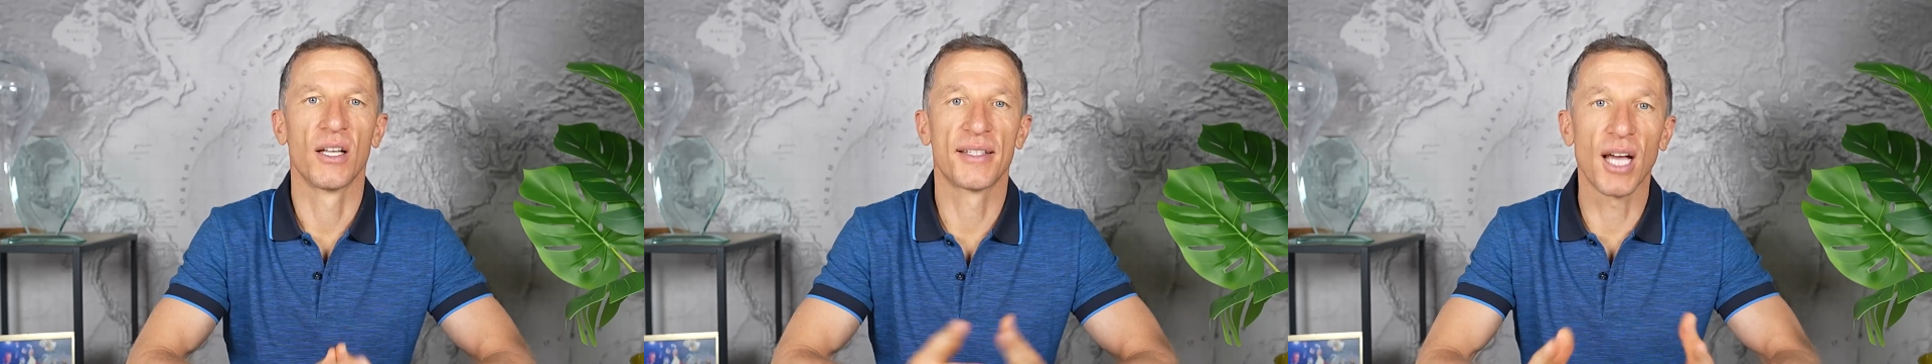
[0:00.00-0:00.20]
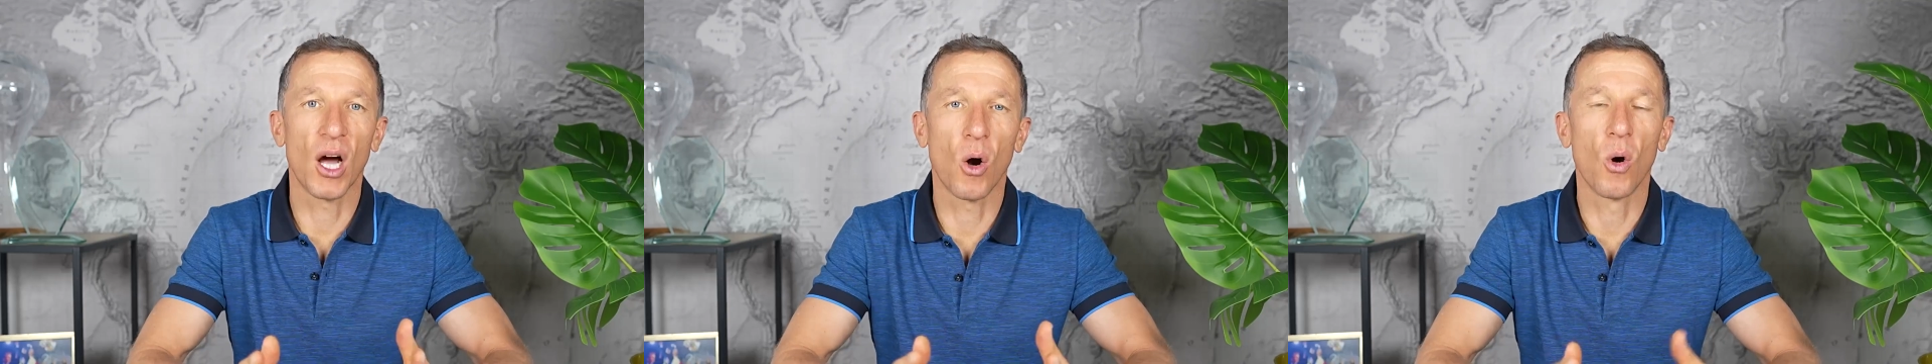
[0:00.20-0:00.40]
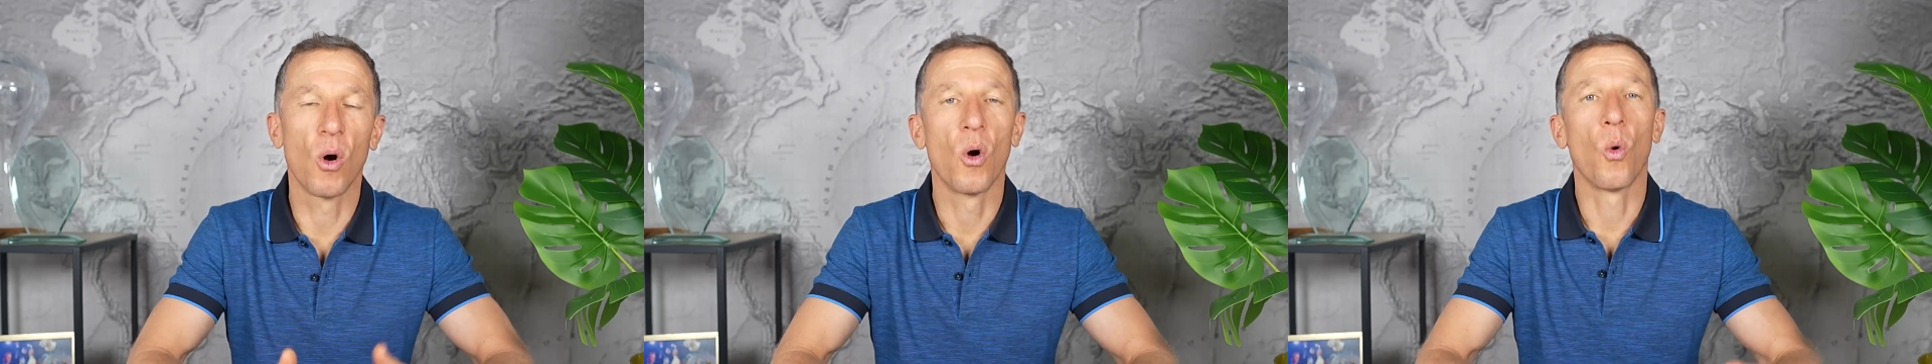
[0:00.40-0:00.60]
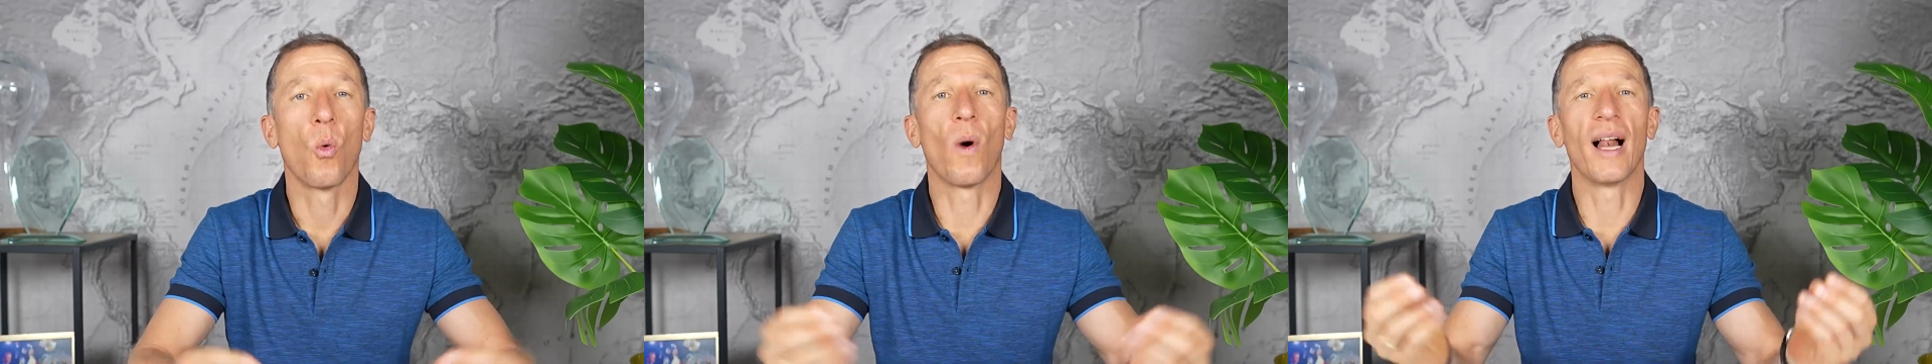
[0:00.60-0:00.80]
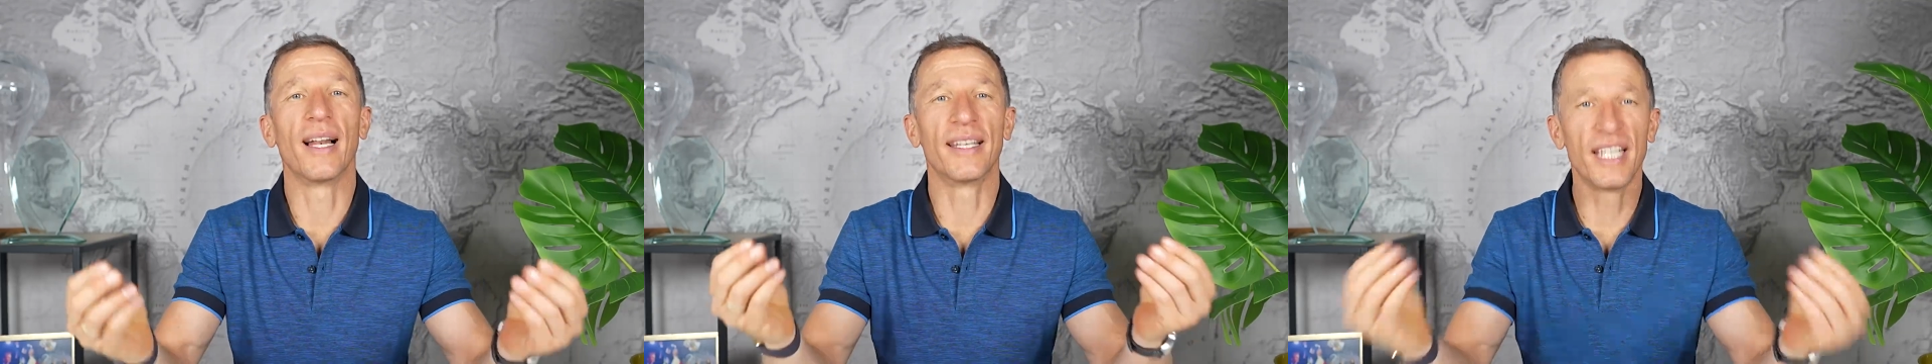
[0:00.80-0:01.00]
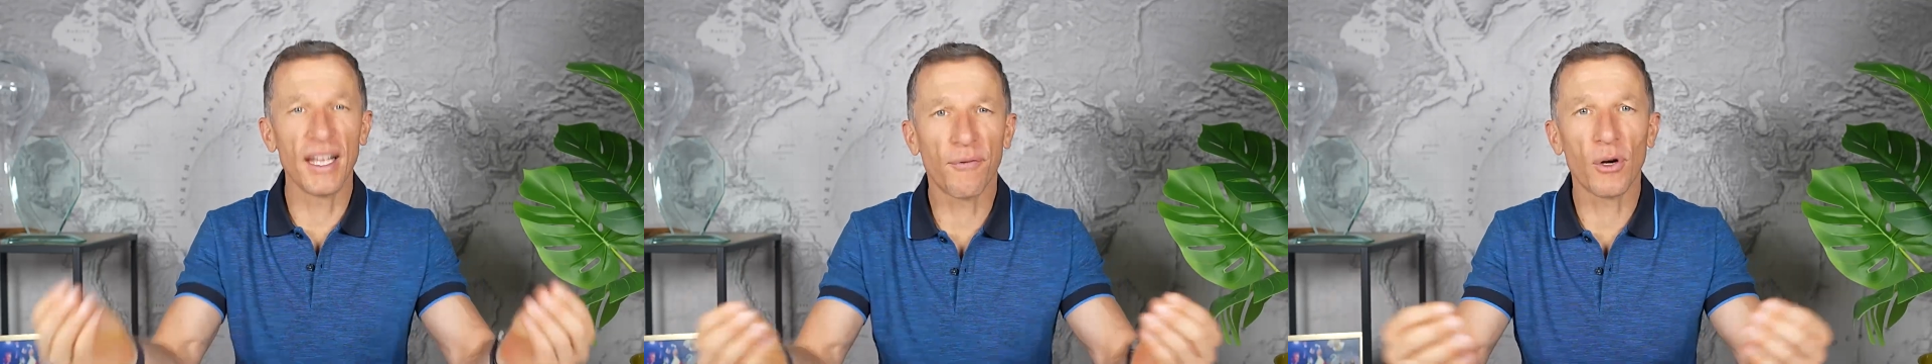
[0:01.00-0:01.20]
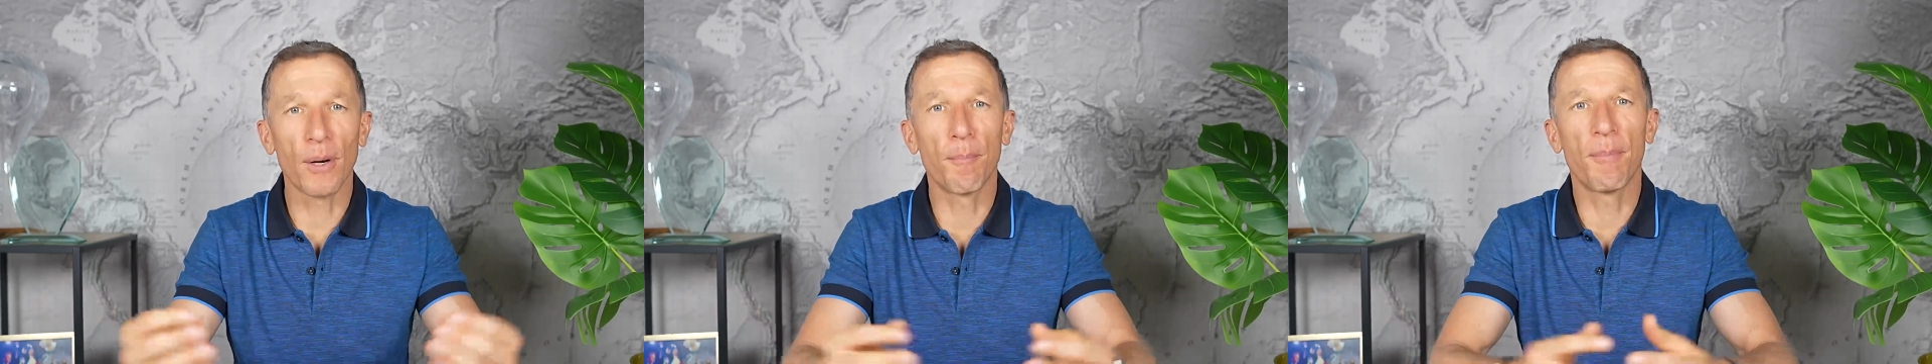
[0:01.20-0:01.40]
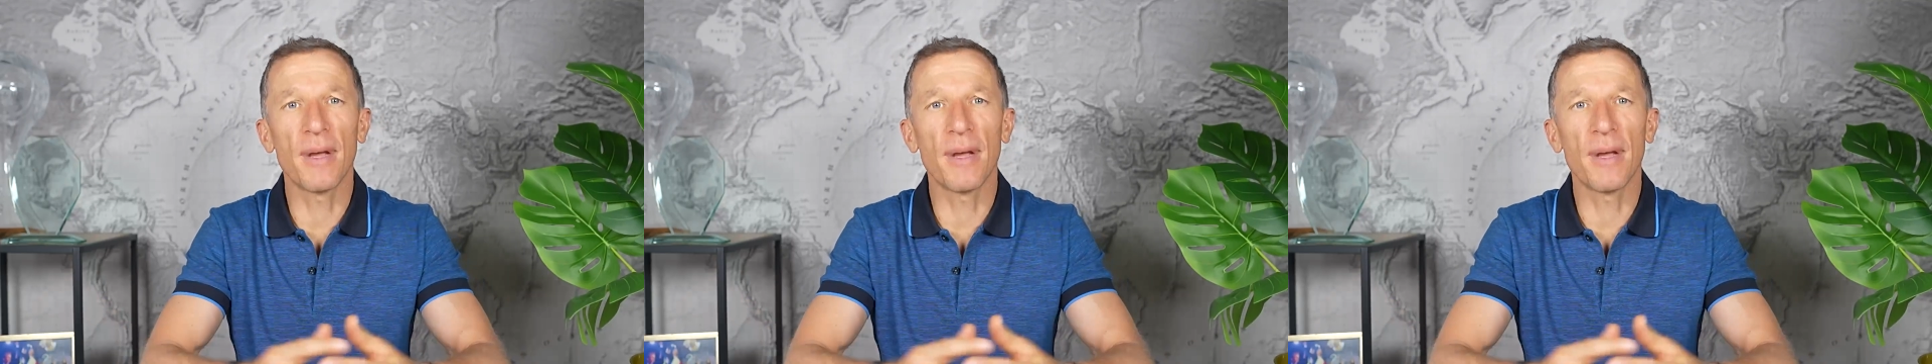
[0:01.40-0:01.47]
So, while different